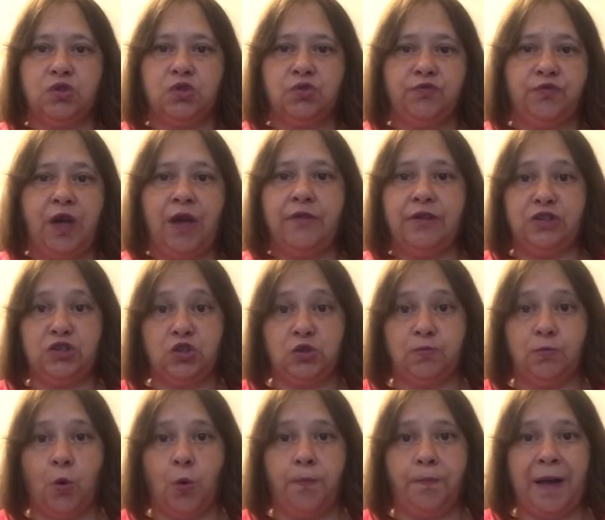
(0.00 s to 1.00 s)
very
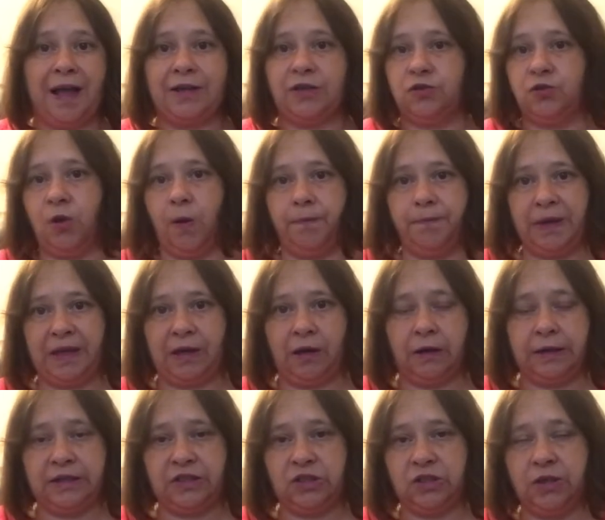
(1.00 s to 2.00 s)
small bags, not big
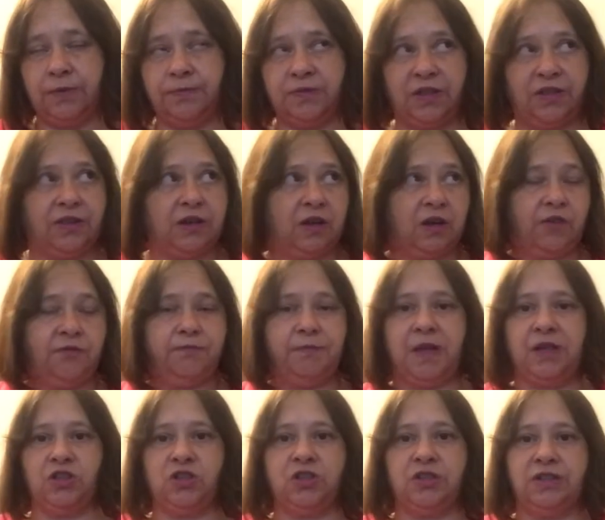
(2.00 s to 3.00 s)
items. I think I've
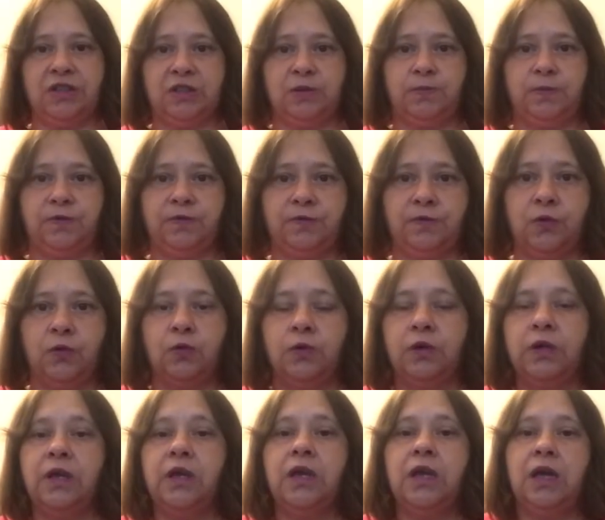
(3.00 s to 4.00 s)
mentioned this before,
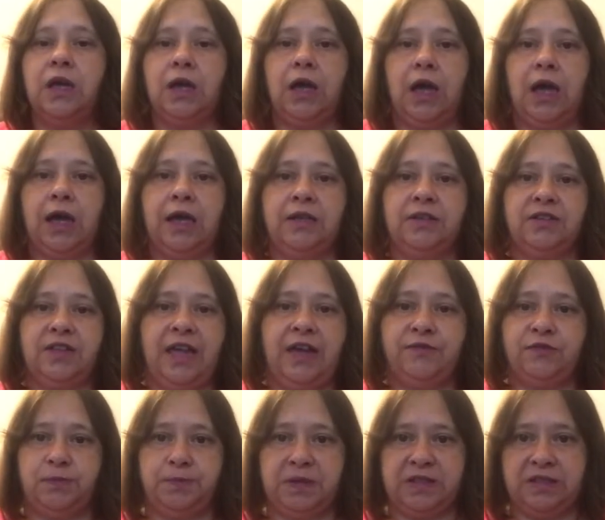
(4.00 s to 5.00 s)
and they have
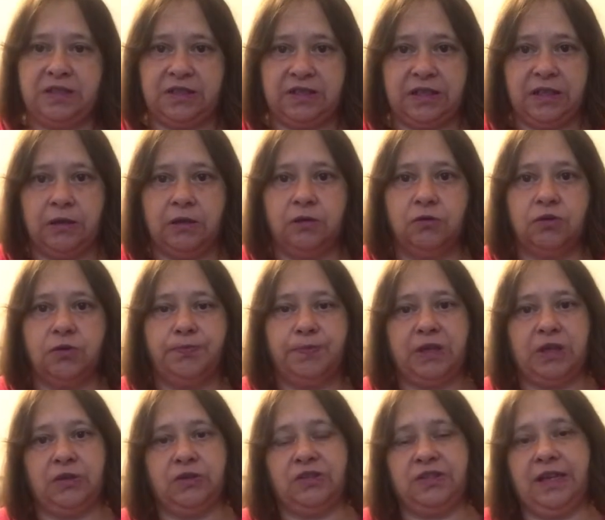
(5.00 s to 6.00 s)
to be sealed
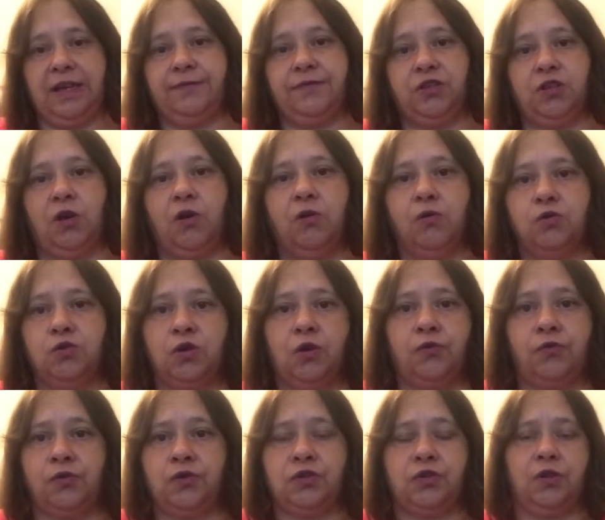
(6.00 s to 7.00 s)
because they have to hold
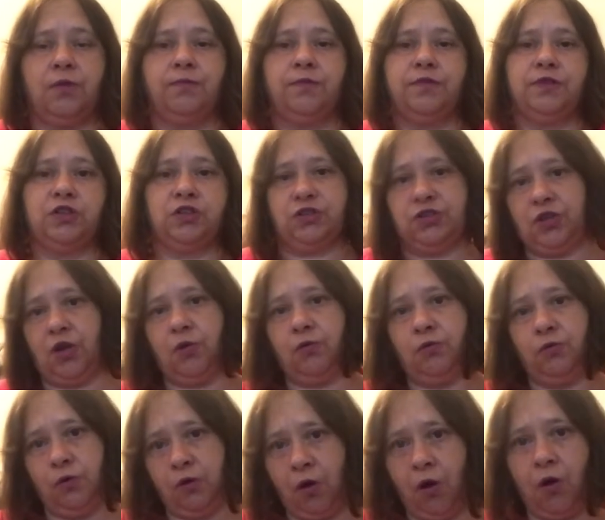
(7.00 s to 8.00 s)
on to them for so
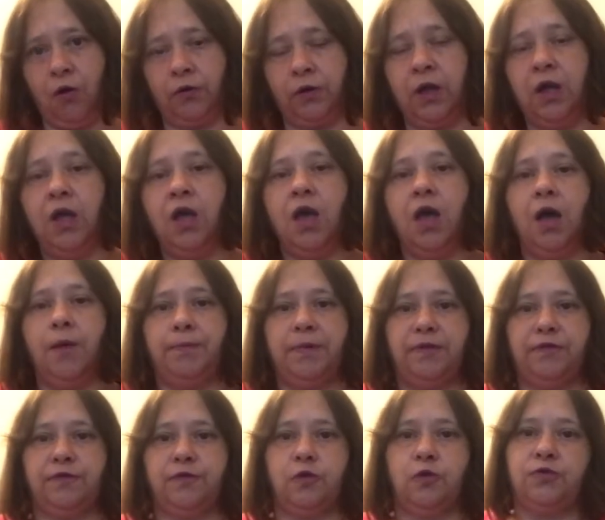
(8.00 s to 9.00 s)
long
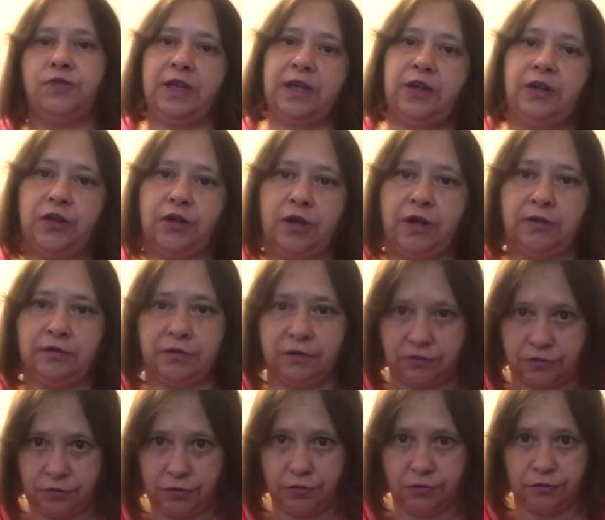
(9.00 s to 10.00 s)
before they can go
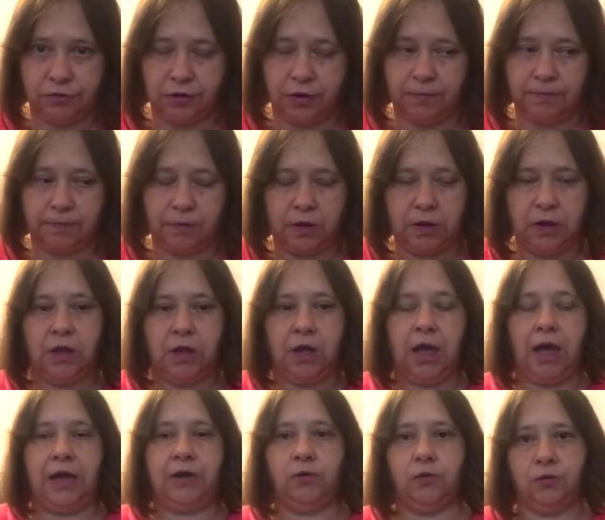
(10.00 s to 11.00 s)
through them.
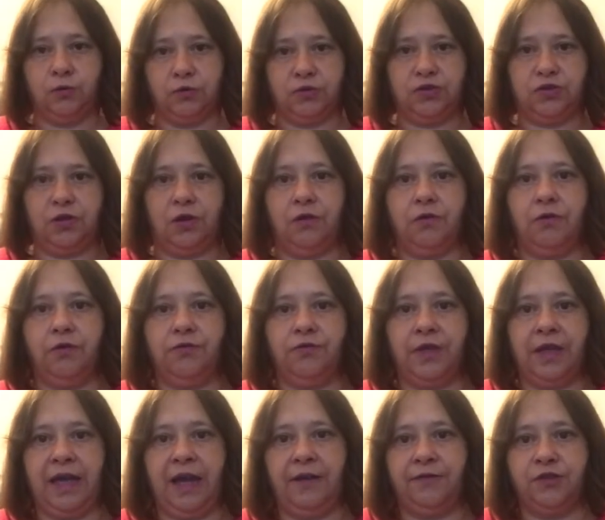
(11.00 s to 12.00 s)
And also
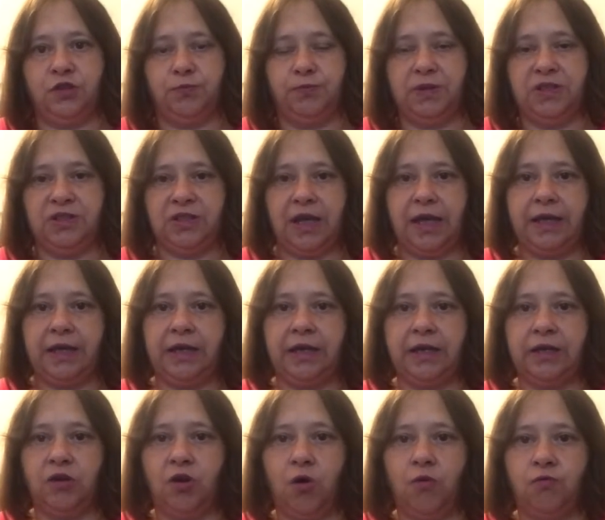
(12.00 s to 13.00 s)
they have to be
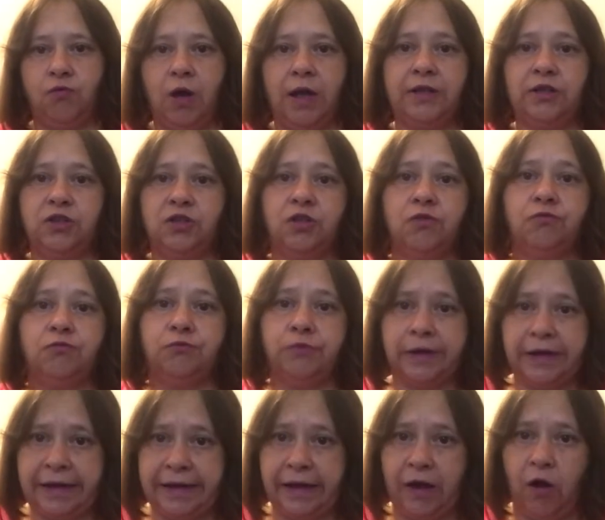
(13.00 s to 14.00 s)
taken right to the
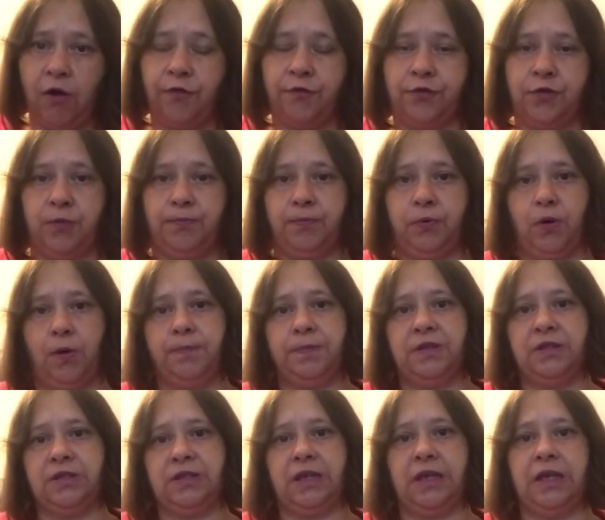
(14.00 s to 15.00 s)
rear of the
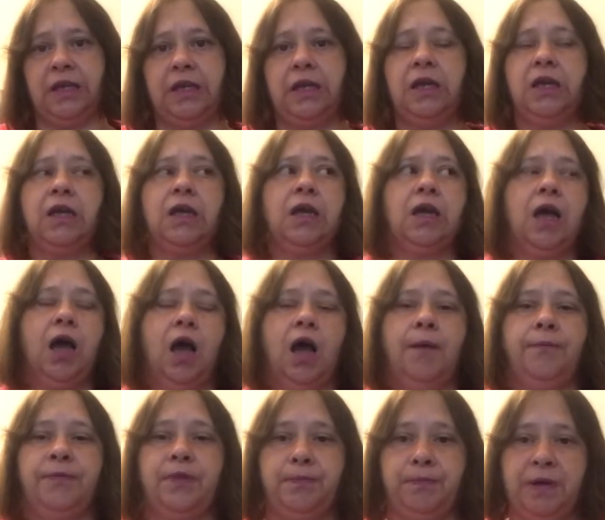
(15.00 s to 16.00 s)
property,
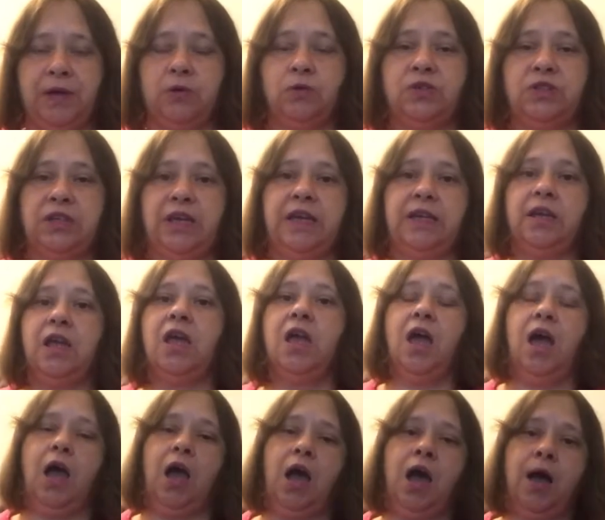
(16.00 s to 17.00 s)
the building,
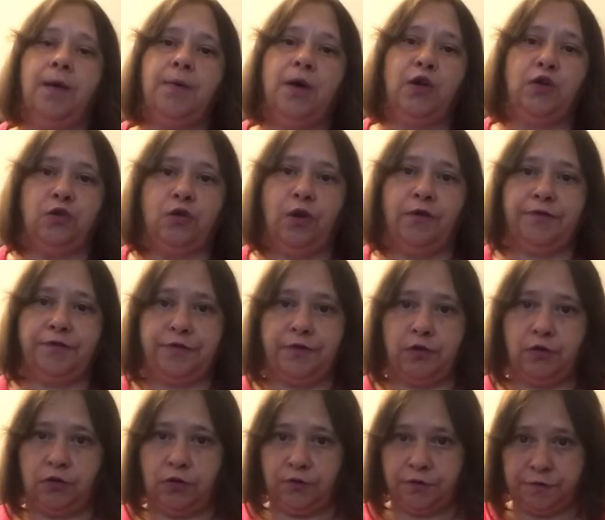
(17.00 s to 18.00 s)
and not
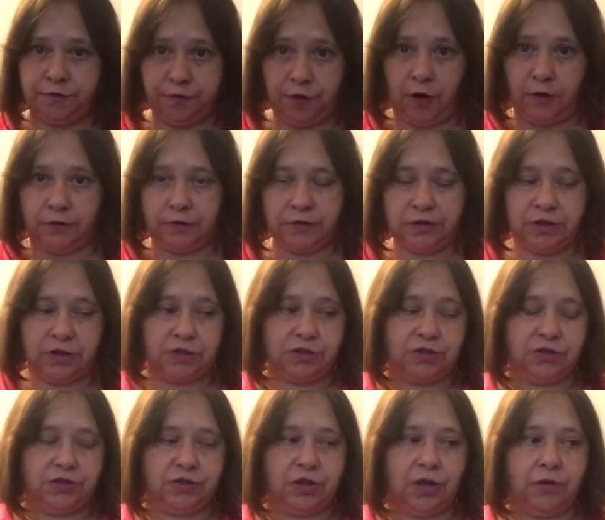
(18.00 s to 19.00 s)
through the front.
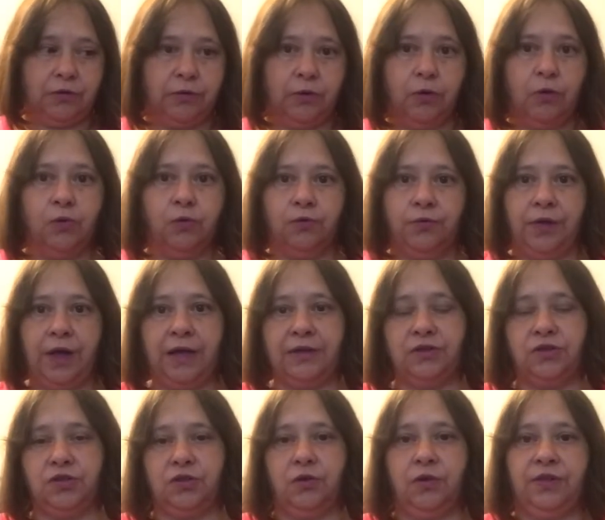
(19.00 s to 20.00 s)
So all that,
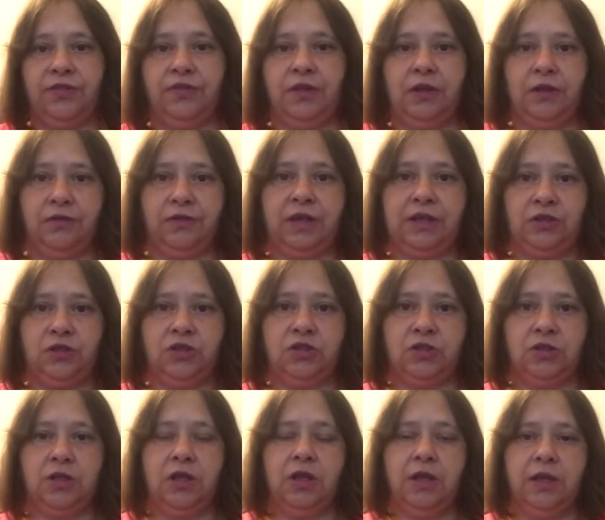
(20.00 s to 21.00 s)
so I think they
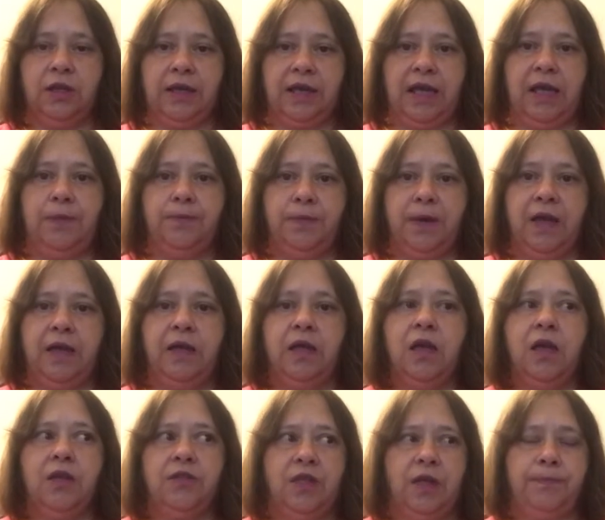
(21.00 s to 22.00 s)
just keep it,
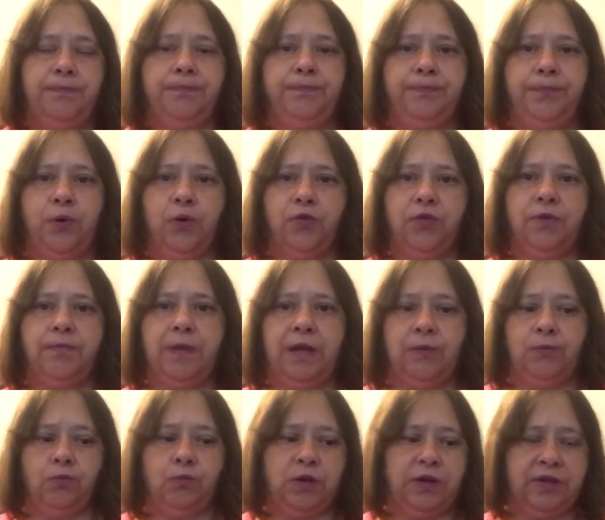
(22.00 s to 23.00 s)
they put them
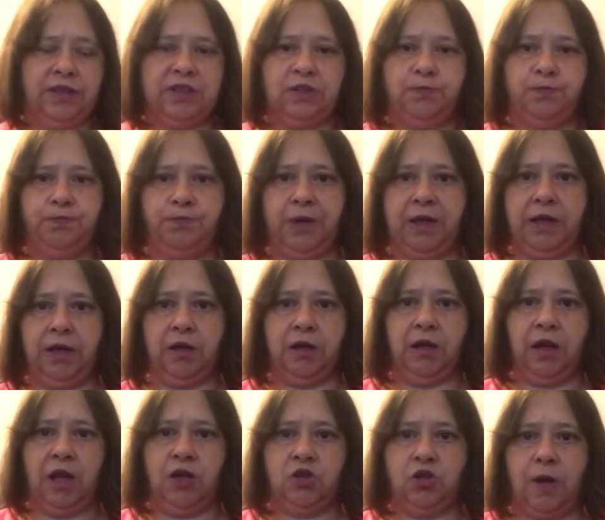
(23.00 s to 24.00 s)
in one of these big
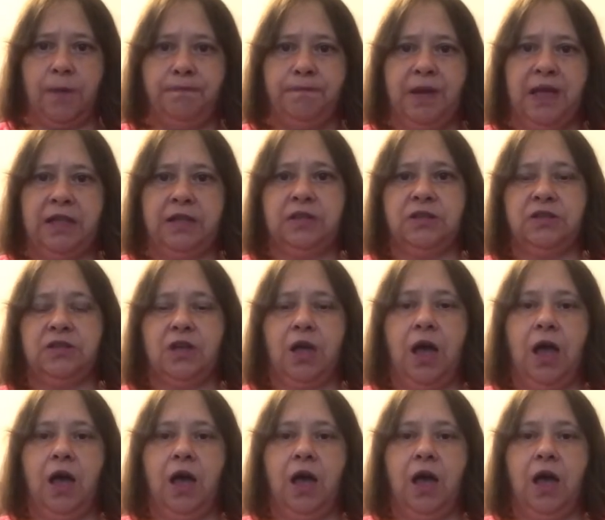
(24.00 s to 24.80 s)
large bins,